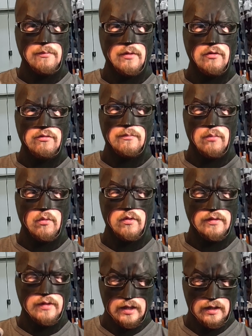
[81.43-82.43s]
the most
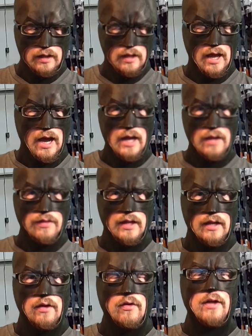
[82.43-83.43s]
important thing, I
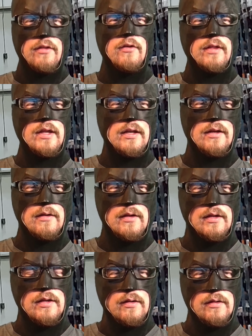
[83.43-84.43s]
think, other than
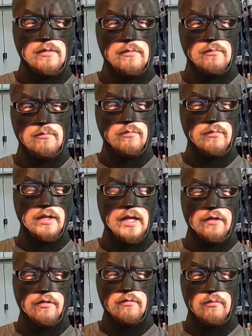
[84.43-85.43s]
the
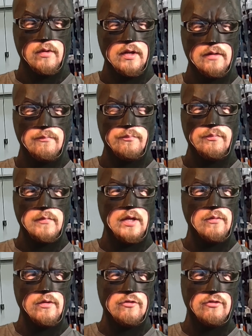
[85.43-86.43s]
next one,
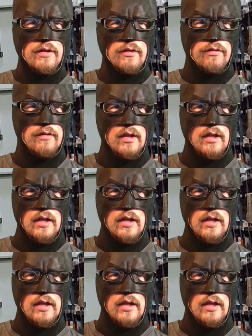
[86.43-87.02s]
which is